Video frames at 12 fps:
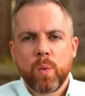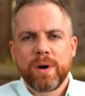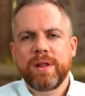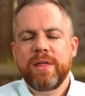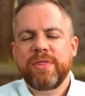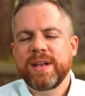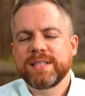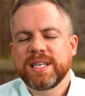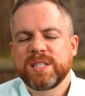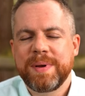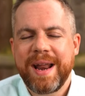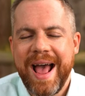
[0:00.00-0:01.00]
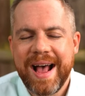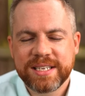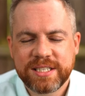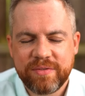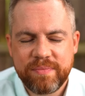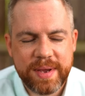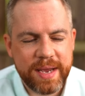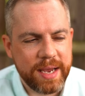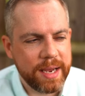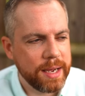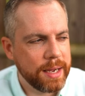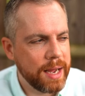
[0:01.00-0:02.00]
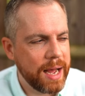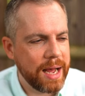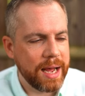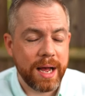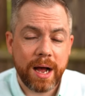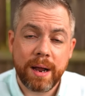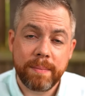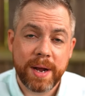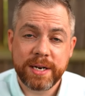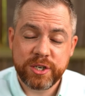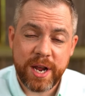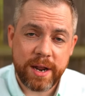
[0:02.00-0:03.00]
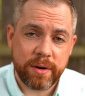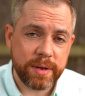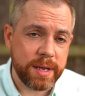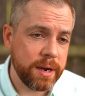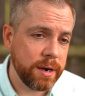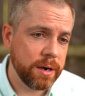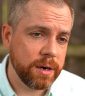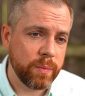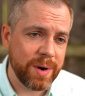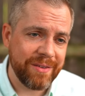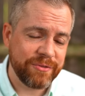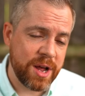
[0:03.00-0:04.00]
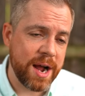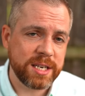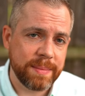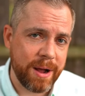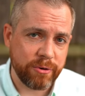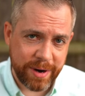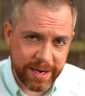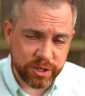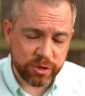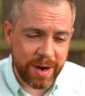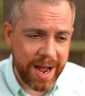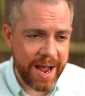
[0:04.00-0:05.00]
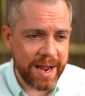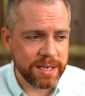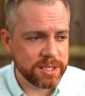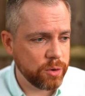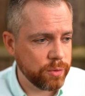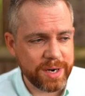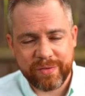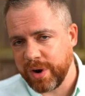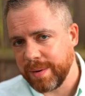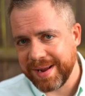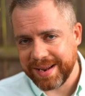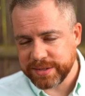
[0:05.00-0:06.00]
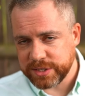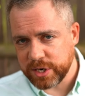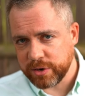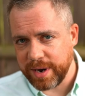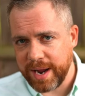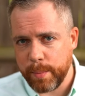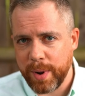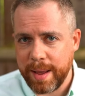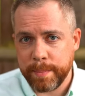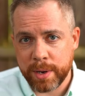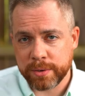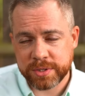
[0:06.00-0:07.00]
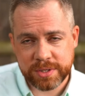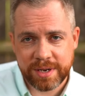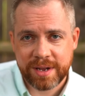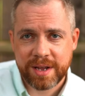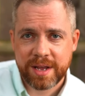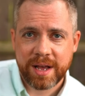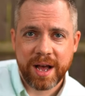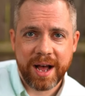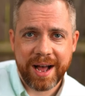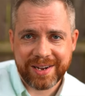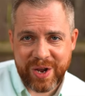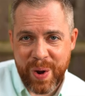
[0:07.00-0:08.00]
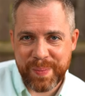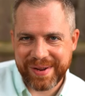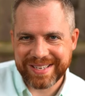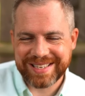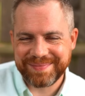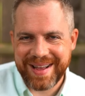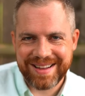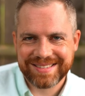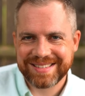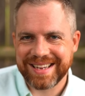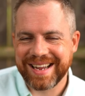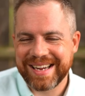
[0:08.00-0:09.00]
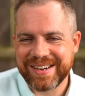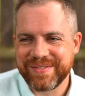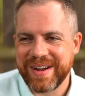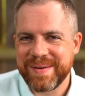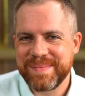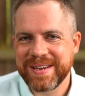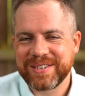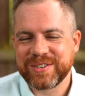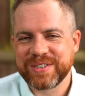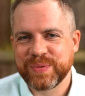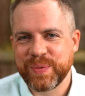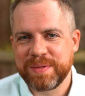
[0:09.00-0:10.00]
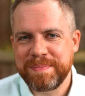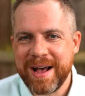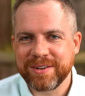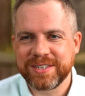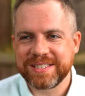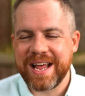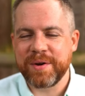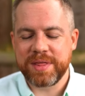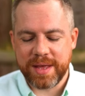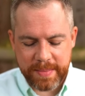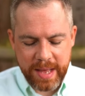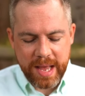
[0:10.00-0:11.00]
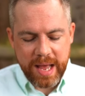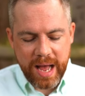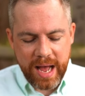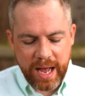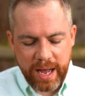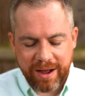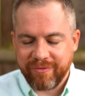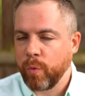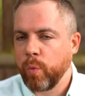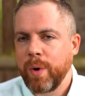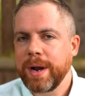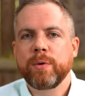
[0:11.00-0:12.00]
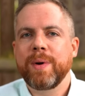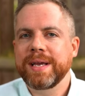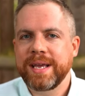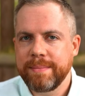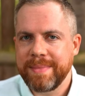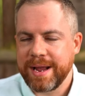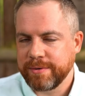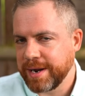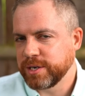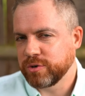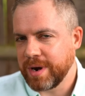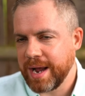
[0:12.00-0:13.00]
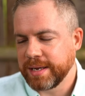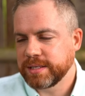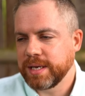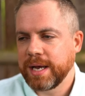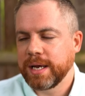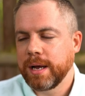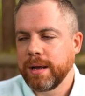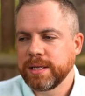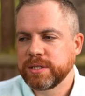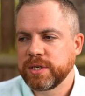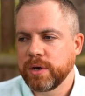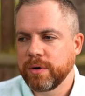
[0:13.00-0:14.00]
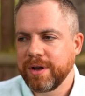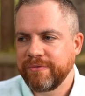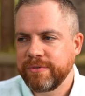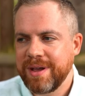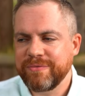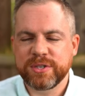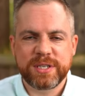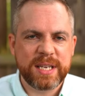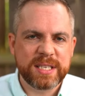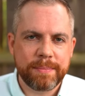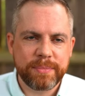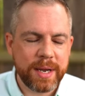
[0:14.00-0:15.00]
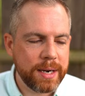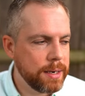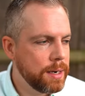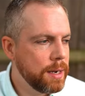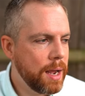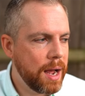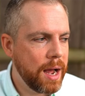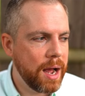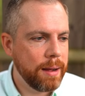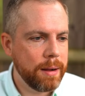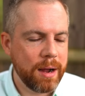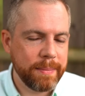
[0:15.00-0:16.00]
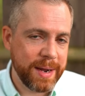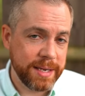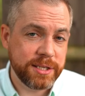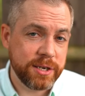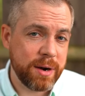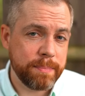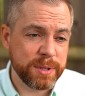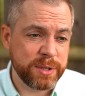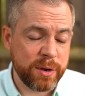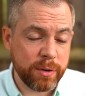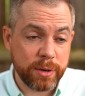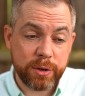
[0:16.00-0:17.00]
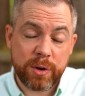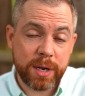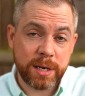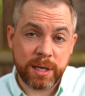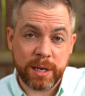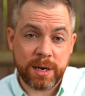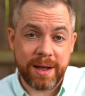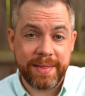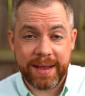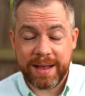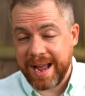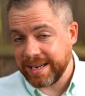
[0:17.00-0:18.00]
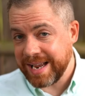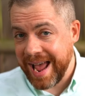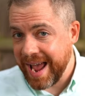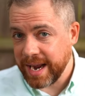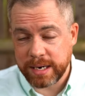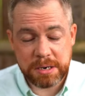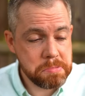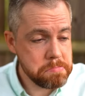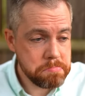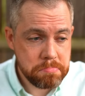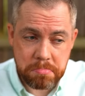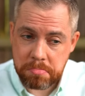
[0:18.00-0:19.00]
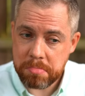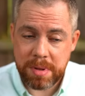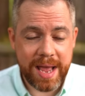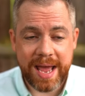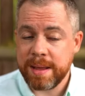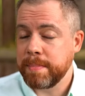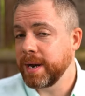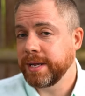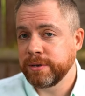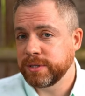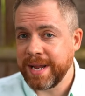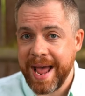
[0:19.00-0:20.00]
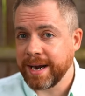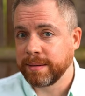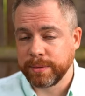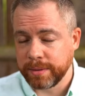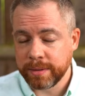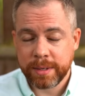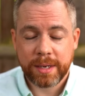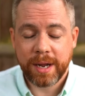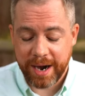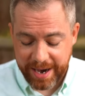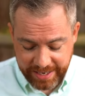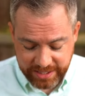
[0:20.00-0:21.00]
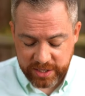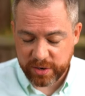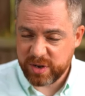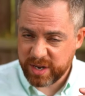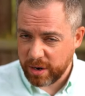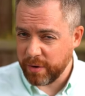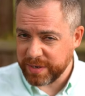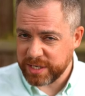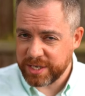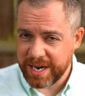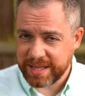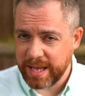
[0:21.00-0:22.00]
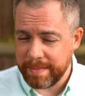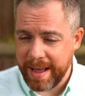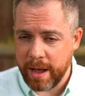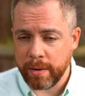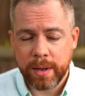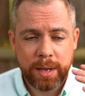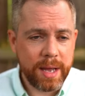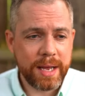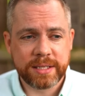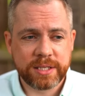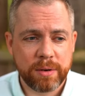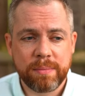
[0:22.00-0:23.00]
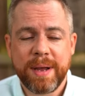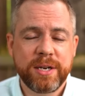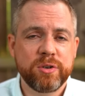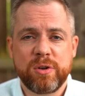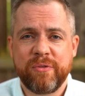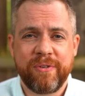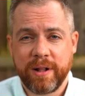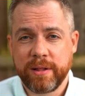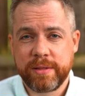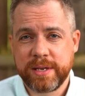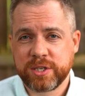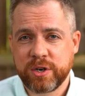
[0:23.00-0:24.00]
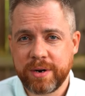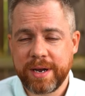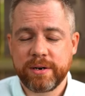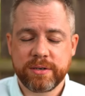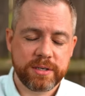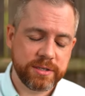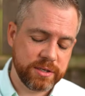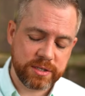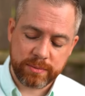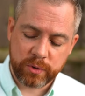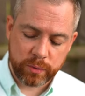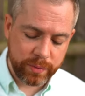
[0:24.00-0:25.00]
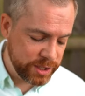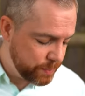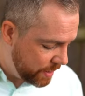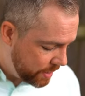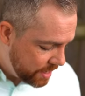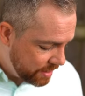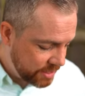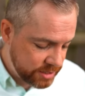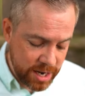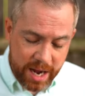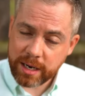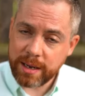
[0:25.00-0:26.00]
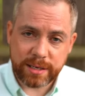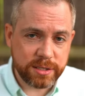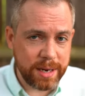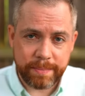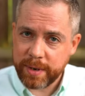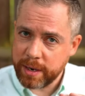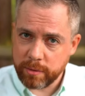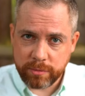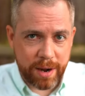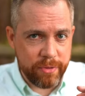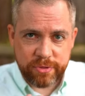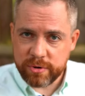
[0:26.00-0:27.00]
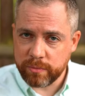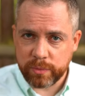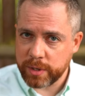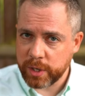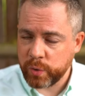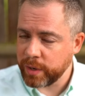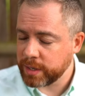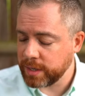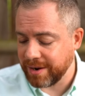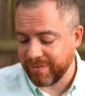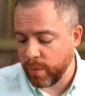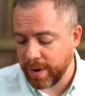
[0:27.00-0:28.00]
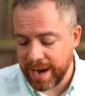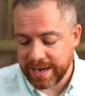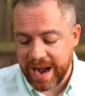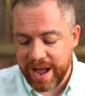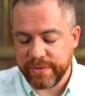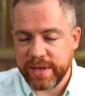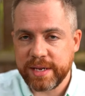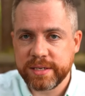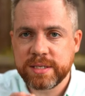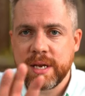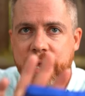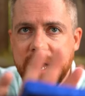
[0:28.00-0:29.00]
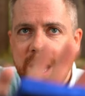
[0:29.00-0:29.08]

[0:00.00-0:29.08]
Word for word: One of the things that's been asked of me uh, on my channel here, when I've talked about Ranger Eyes or even on my Instagram when I post uh, a copious amount of uh, pictures with pouches now in them uh, of where do I get my Ranger Eyes. Uh, and so if you ever see something uh, on my Instagram particularly, you can click on it. I tag anybody who's taggable. All right, so you can always check them out. And so make sure you follow these creators because there's some cool ones. But let's talk, I'm gonna run through them really quickly of where I got these.